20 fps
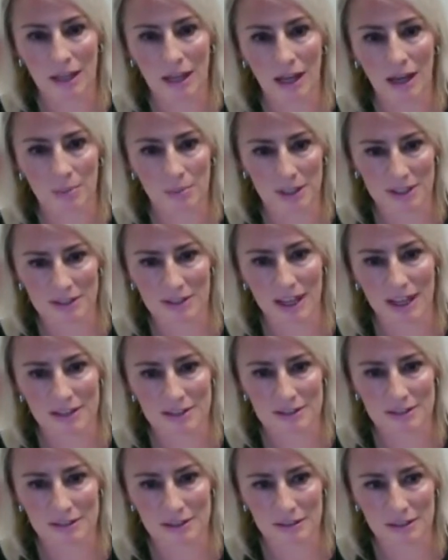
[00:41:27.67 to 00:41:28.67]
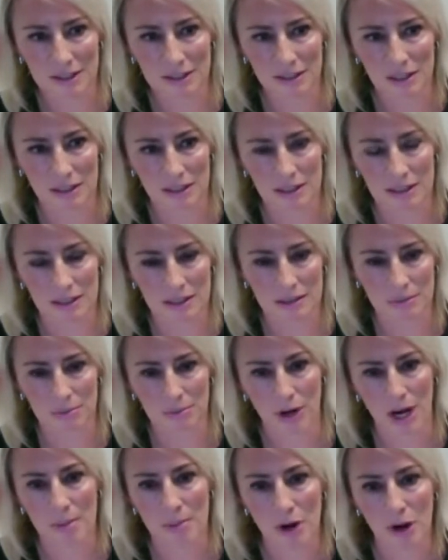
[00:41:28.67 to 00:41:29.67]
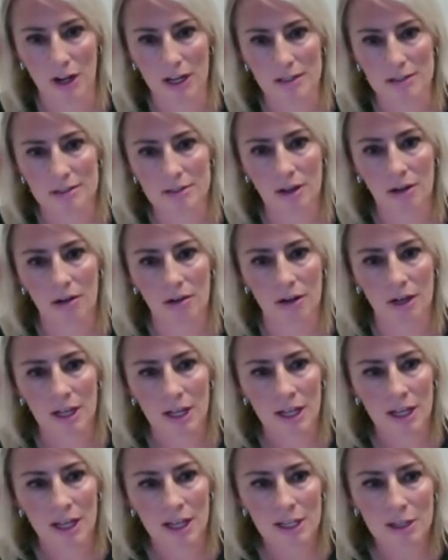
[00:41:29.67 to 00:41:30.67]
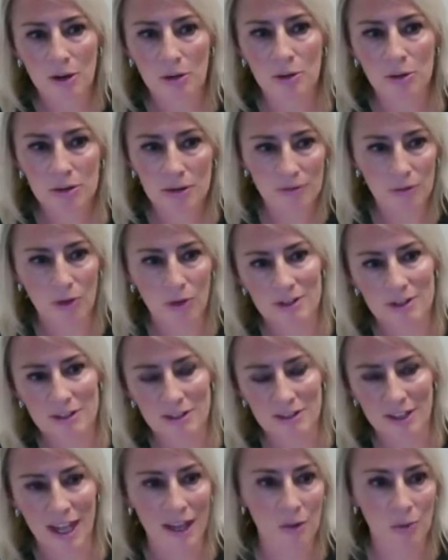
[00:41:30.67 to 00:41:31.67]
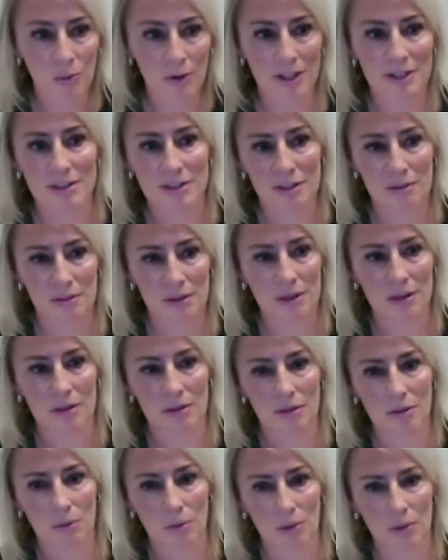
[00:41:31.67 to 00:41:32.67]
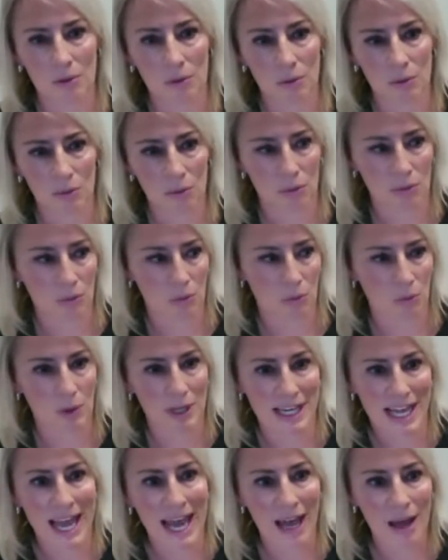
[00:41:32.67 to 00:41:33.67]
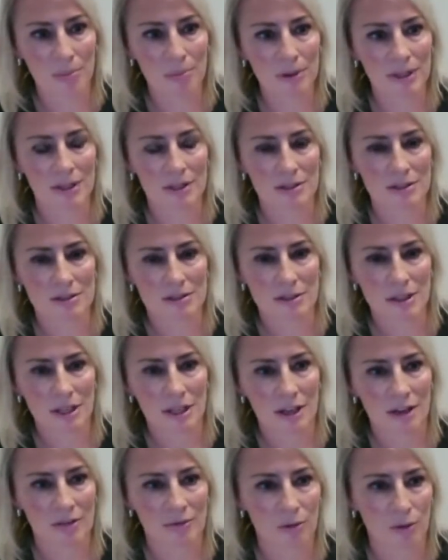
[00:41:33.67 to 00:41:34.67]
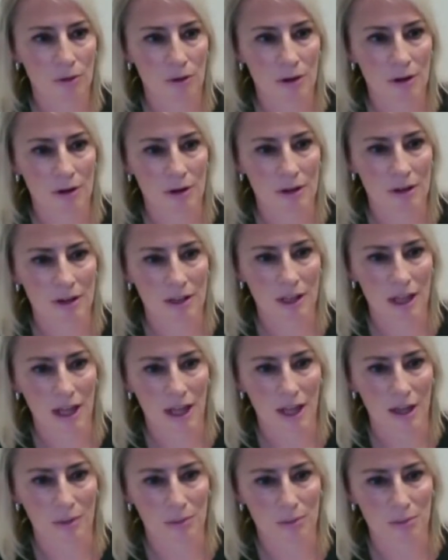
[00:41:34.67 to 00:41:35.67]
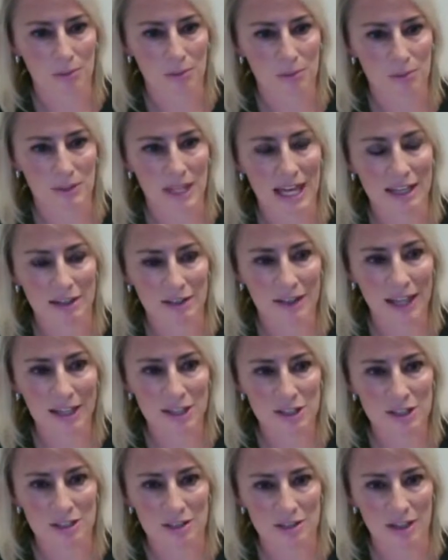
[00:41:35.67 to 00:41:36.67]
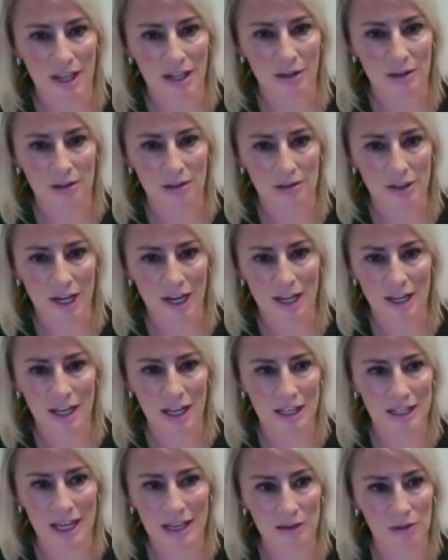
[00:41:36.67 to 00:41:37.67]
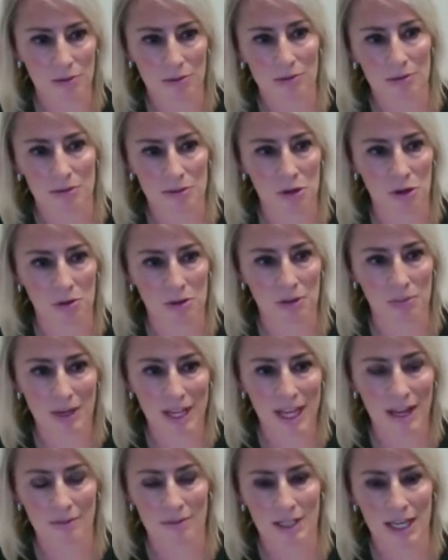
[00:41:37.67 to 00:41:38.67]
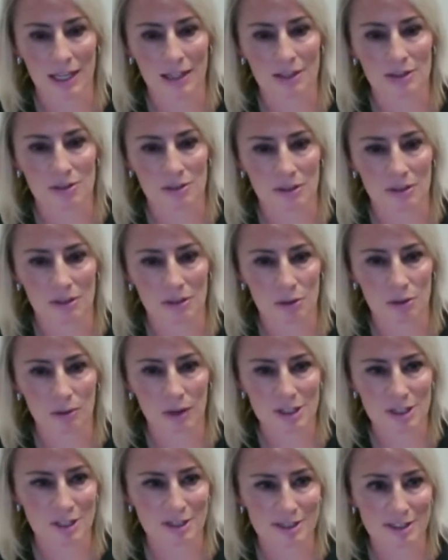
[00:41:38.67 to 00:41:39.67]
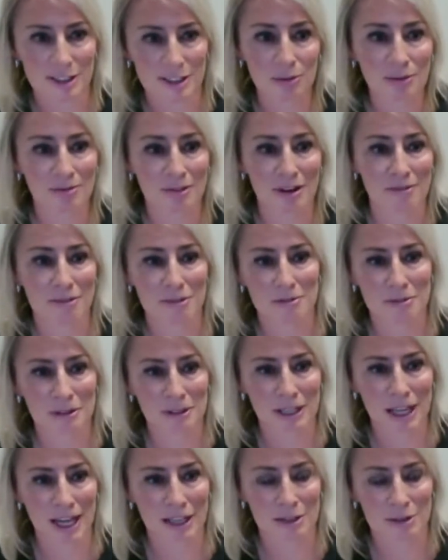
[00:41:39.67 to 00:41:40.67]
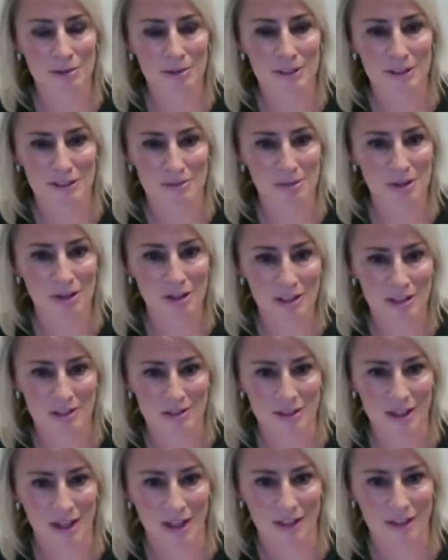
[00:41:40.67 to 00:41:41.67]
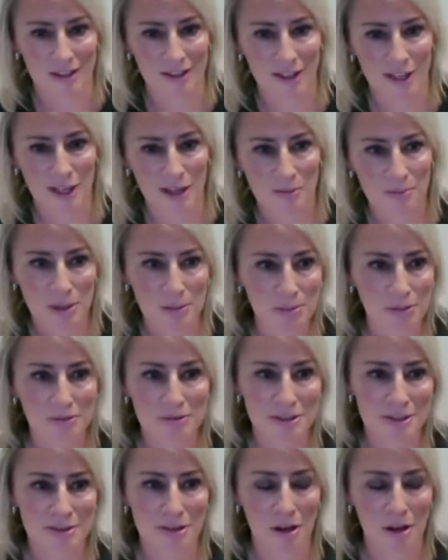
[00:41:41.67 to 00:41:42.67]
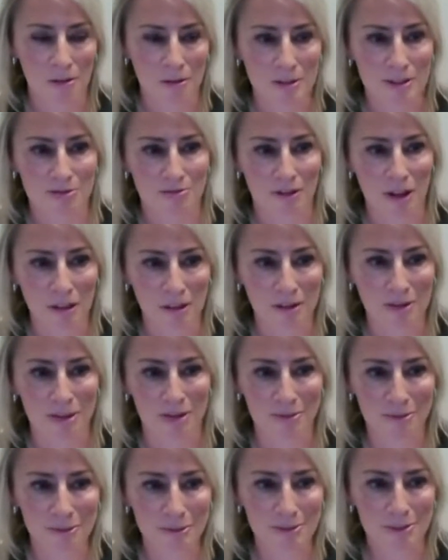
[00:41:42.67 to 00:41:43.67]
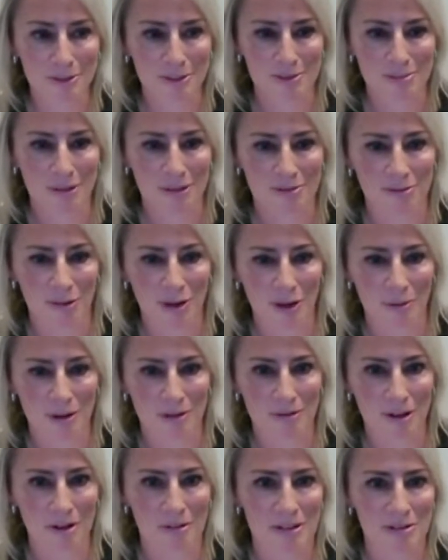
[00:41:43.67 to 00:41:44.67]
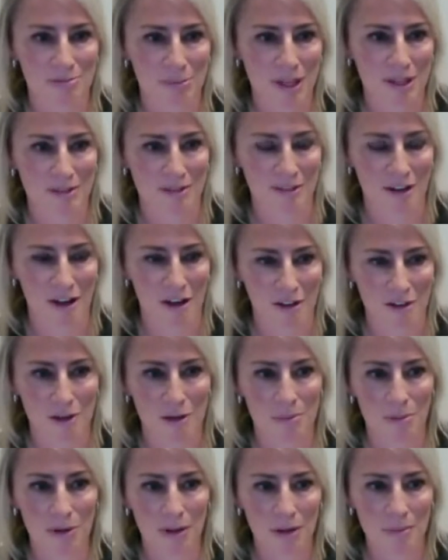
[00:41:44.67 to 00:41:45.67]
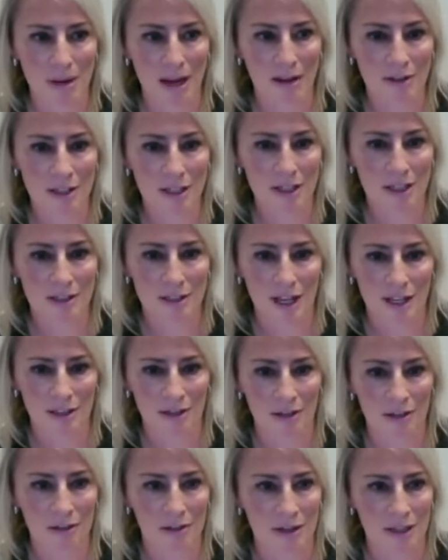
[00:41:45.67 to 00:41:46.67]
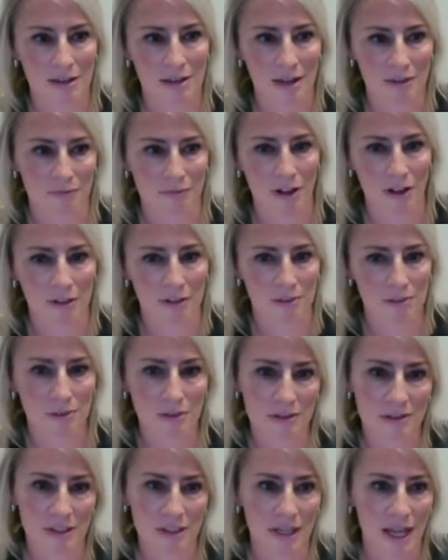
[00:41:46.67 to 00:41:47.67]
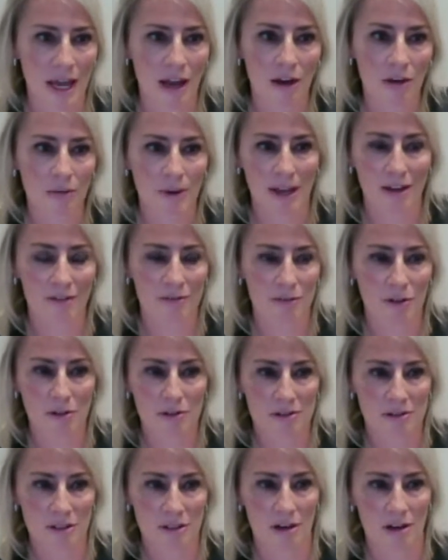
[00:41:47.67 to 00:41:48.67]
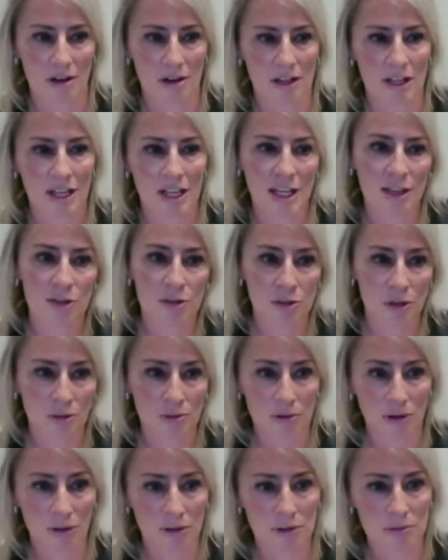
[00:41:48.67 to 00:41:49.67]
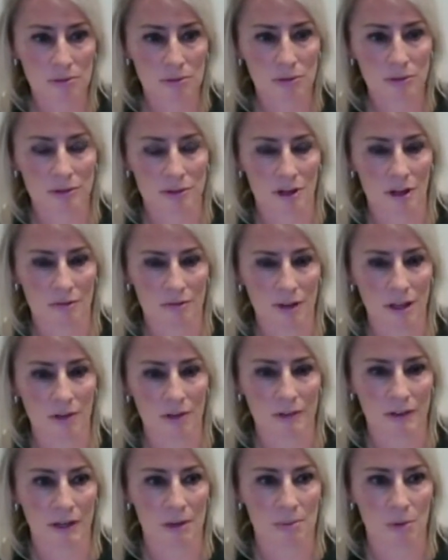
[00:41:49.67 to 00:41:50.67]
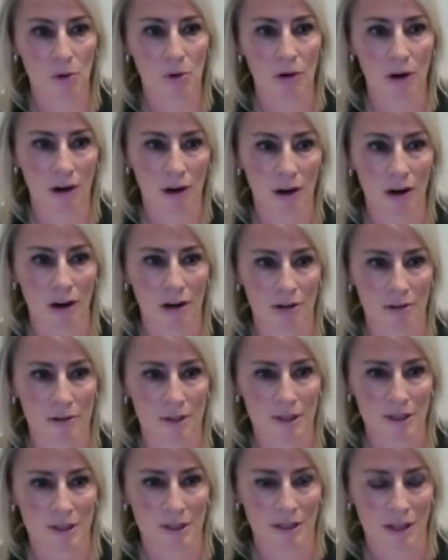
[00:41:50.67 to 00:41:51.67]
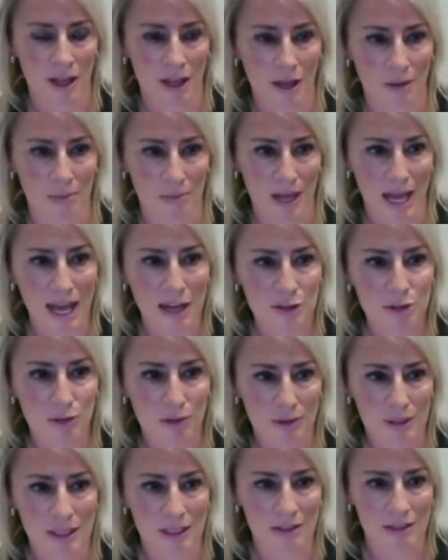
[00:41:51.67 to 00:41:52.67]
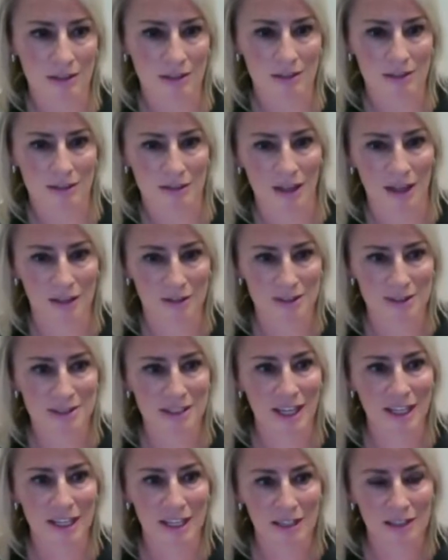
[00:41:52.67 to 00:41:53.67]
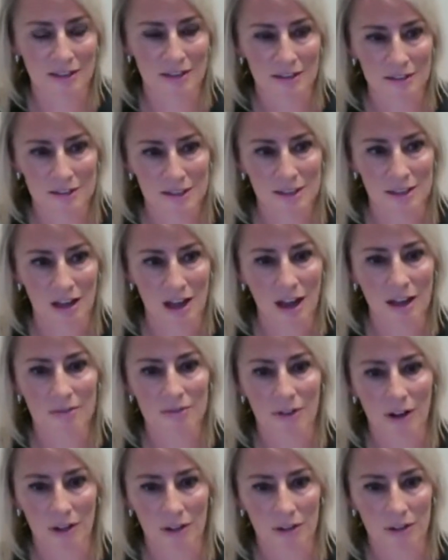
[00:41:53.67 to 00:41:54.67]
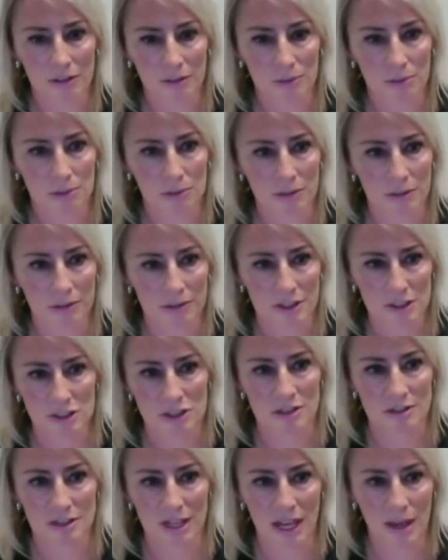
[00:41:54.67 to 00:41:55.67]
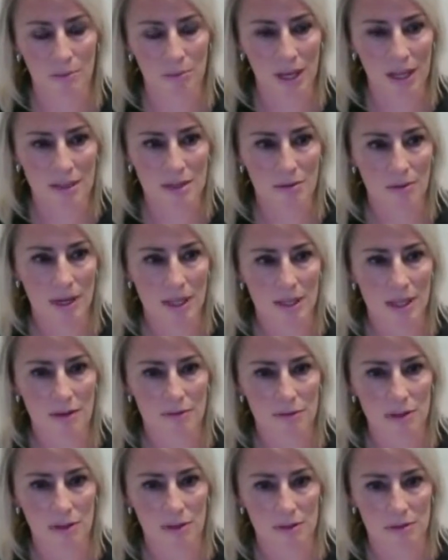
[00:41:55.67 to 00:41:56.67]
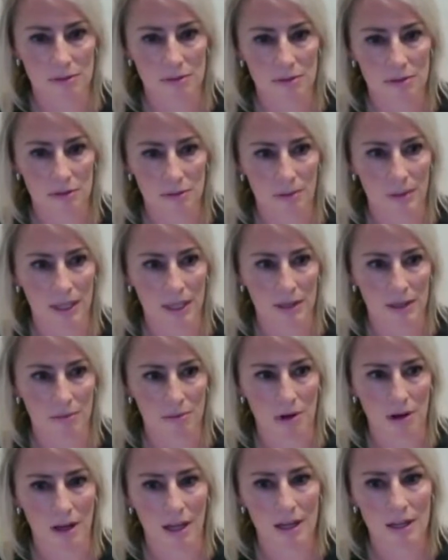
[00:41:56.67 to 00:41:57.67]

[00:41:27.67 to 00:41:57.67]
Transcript: this last in the primary. So who enforces that, and what happens for that election cycle, right? And I don't know that we have an answer to those questions, because we've never really had to experience that. People just always followed the rules before. We've always been honorable about it in Idaho and followed the rules. And now we have folks that either don't know the rules and aren't following them, or are actually deciding to not follow the rules and just campaign the way they feel is the way they want.